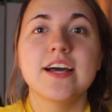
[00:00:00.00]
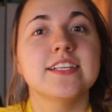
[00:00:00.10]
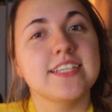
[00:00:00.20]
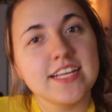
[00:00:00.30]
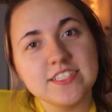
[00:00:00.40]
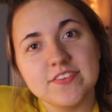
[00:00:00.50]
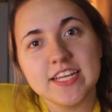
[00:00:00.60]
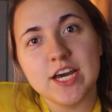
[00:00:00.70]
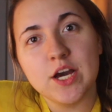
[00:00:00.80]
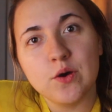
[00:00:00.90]
Today's
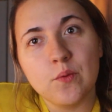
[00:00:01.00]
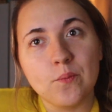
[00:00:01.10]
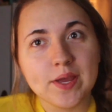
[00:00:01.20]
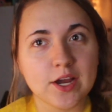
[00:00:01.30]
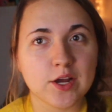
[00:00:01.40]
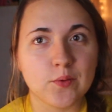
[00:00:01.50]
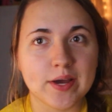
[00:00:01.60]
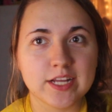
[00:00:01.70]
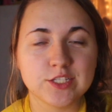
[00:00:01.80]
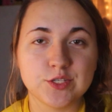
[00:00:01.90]
video, we are
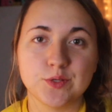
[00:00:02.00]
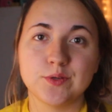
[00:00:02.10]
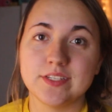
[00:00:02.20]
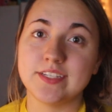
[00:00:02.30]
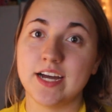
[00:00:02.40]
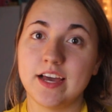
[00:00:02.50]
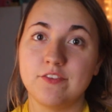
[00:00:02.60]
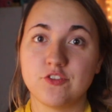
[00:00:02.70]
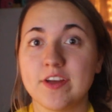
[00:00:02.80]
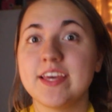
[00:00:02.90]
going to dive
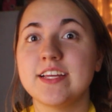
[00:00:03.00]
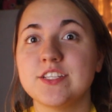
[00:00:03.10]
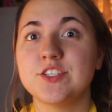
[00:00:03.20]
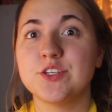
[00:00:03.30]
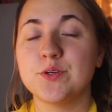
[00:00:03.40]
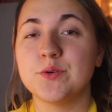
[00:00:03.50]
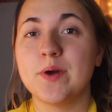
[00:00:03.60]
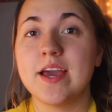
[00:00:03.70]
straight into